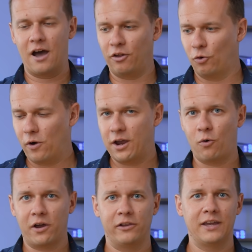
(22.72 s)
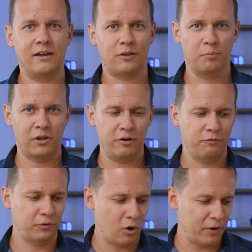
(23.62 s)
out of the way quickly, get the blood
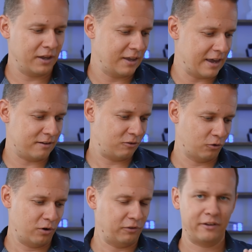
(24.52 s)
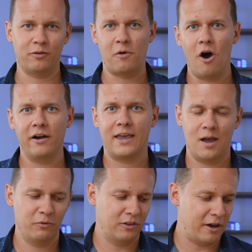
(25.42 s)
flowing, get sort of like some on
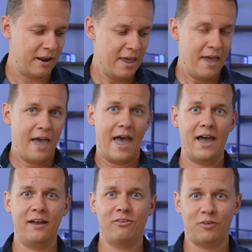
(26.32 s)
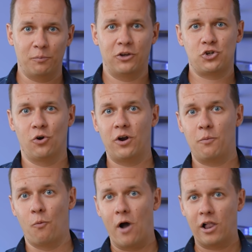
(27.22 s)
cams done, and something showed
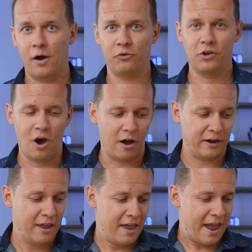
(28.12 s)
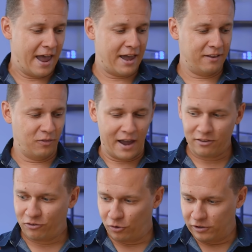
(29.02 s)
up while I was gone. And
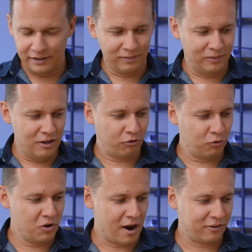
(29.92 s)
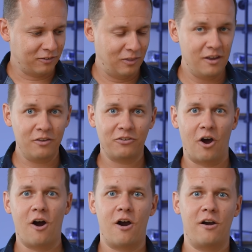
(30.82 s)
that's sort of like these two guys. These
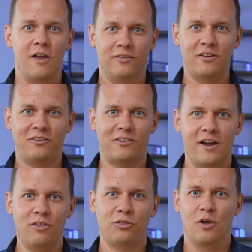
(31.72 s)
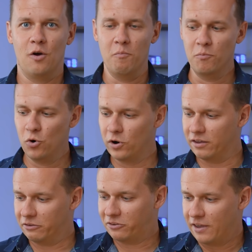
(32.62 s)
are the Scythe
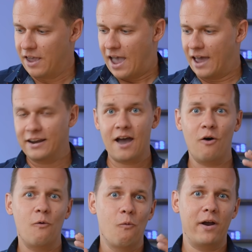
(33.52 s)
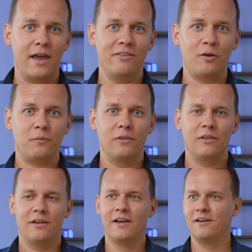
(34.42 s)
Mugens. And now, what no, ends up. Muggin.